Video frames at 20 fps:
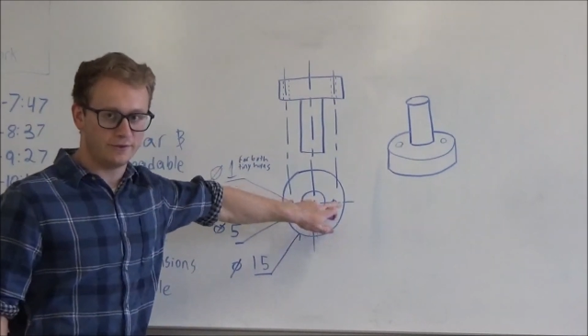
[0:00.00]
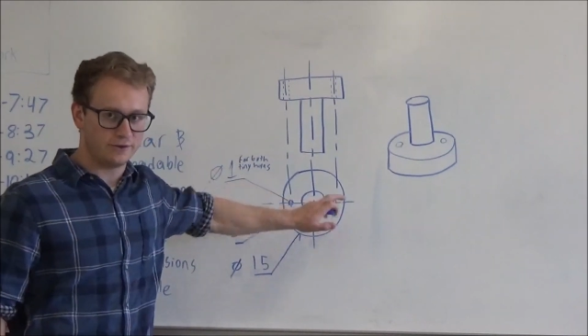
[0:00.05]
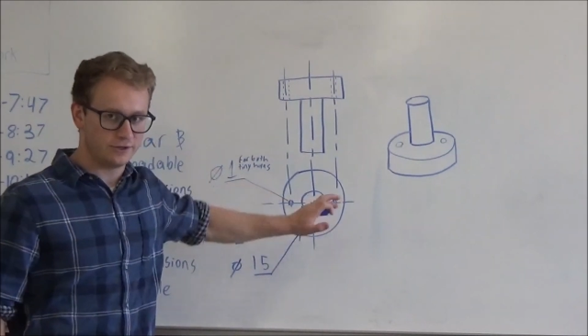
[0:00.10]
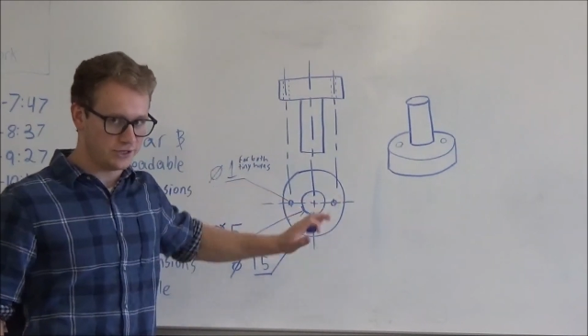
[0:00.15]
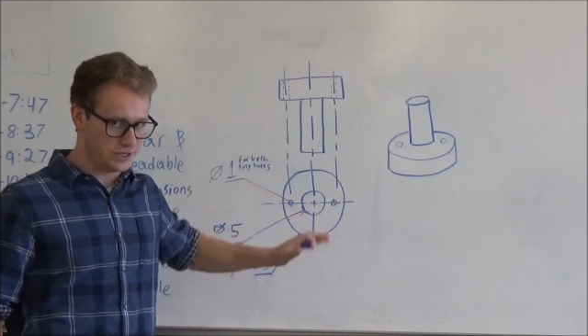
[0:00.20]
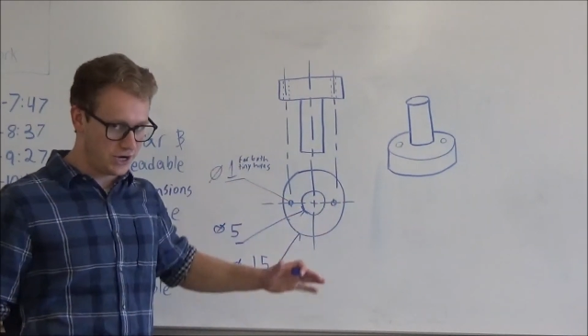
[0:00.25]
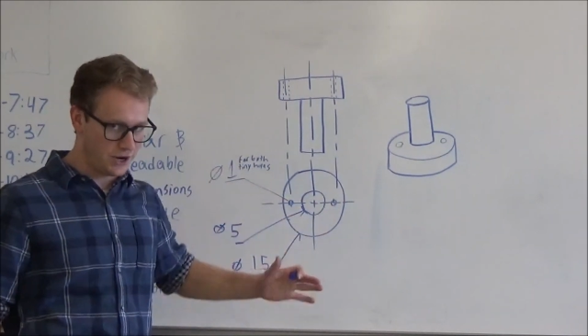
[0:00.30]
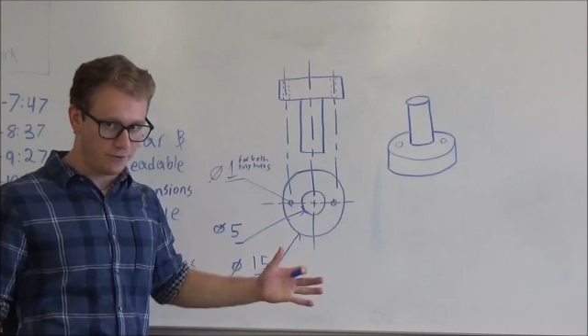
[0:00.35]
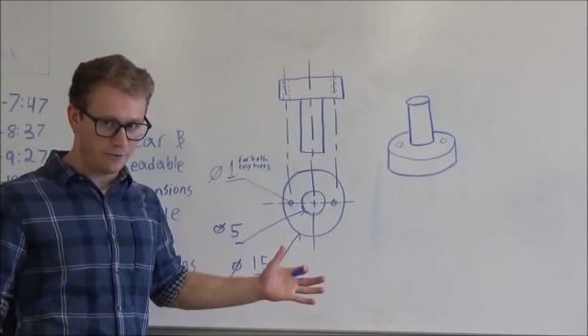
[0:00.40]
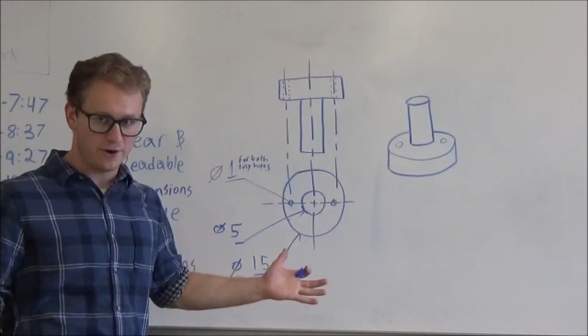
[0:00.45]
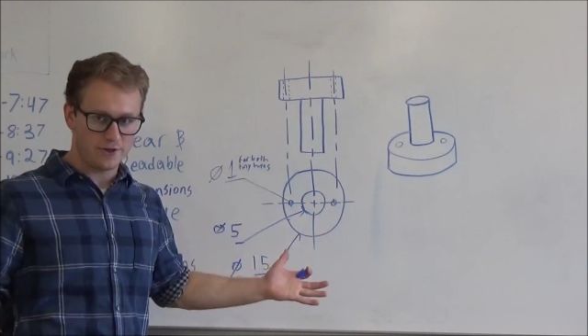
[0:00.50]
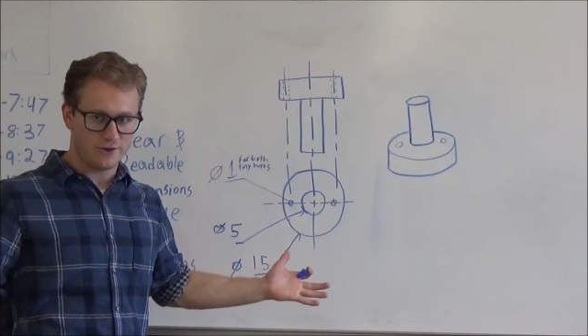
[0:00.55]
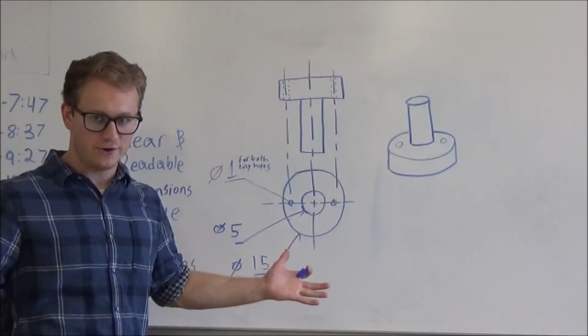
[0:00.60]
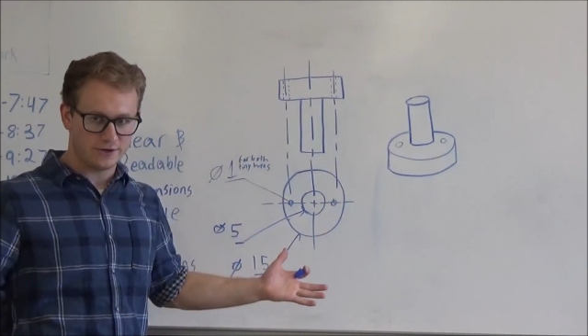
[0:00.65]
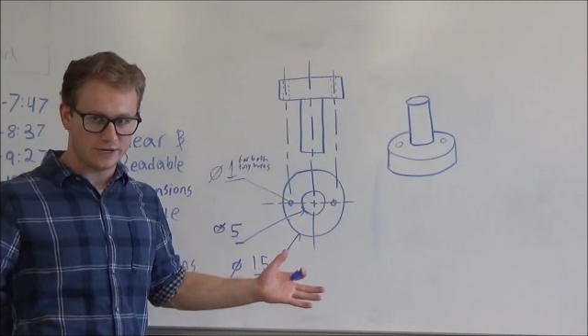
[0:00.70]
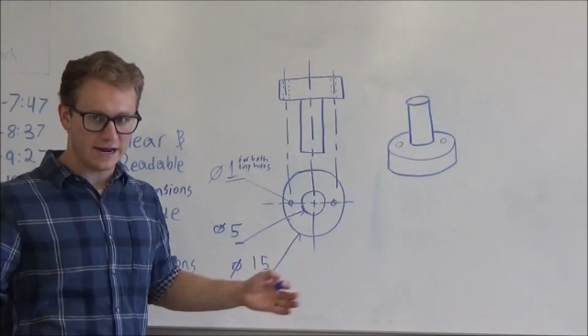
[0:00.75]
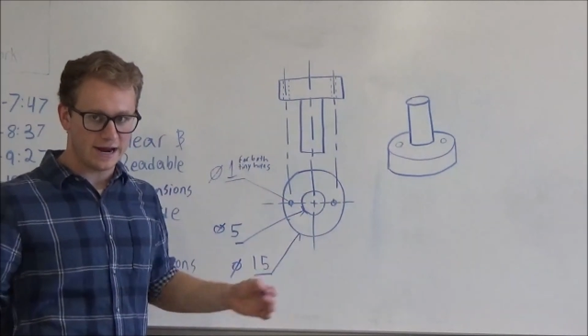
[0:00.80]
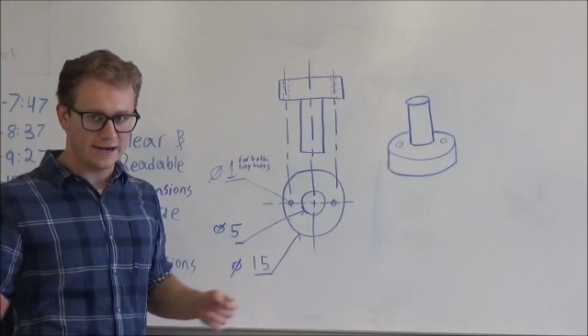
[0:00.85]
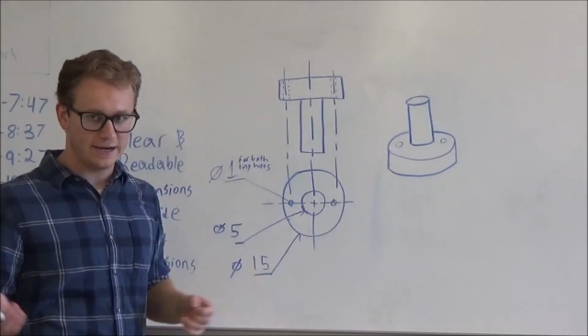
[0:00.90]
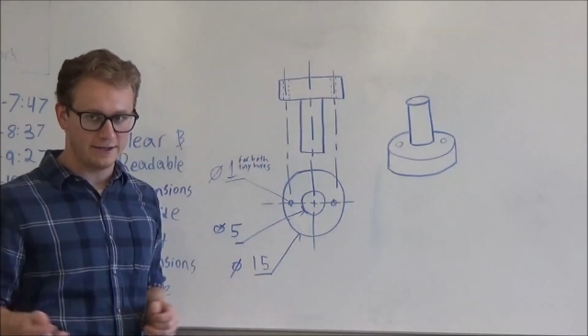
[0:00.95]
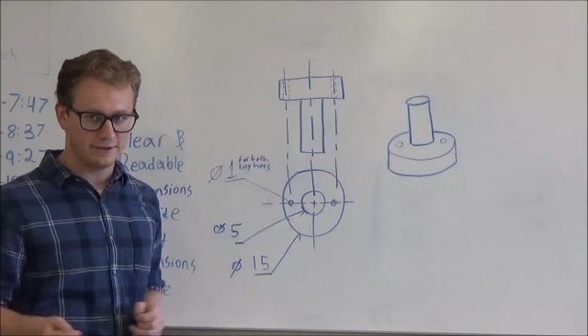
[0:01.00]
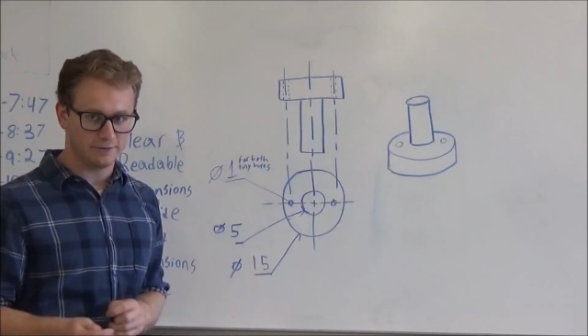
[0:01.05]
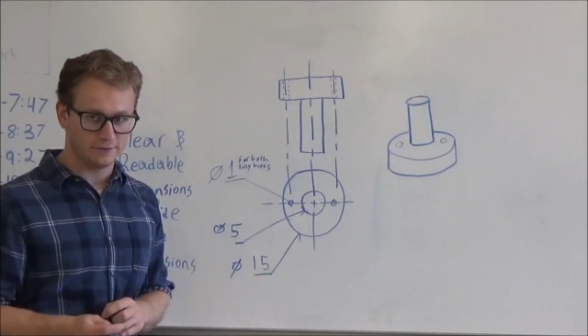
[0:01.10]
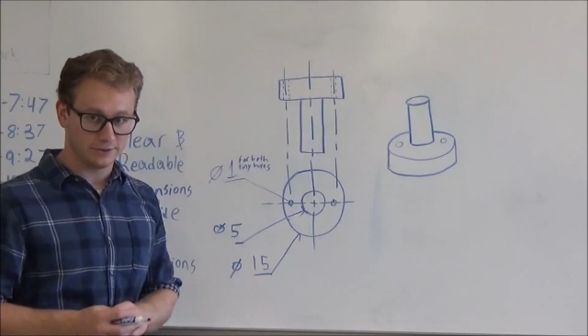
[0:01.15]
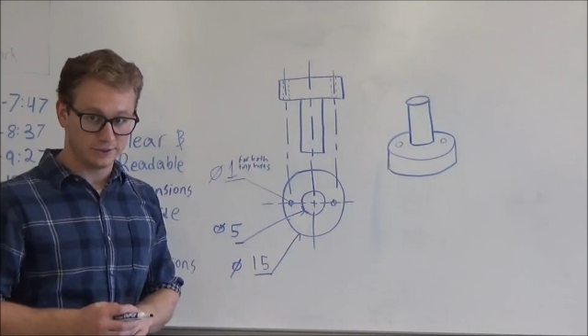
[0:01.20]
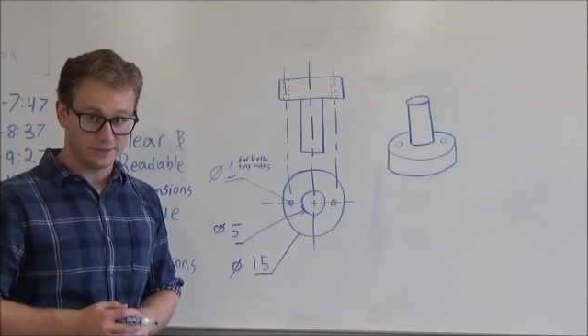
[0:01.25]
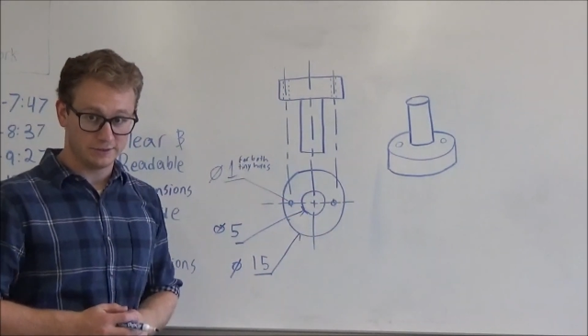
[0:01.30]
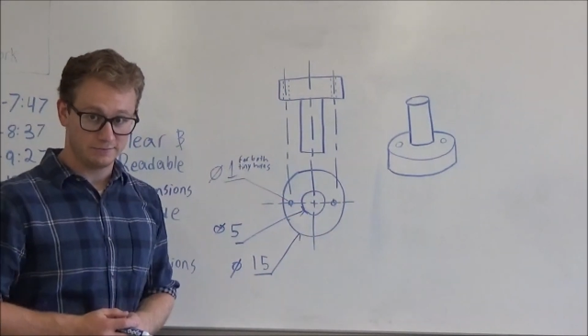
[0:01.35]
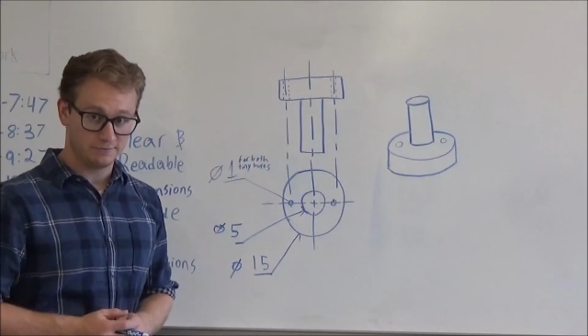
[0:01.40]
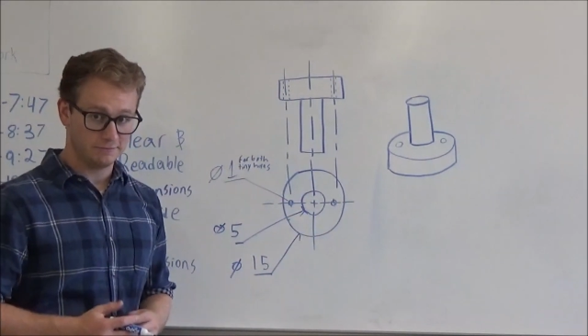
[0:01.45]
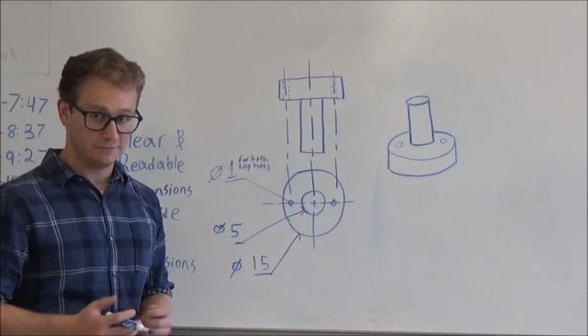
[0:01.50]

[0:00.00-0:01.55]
There's no other tiny holes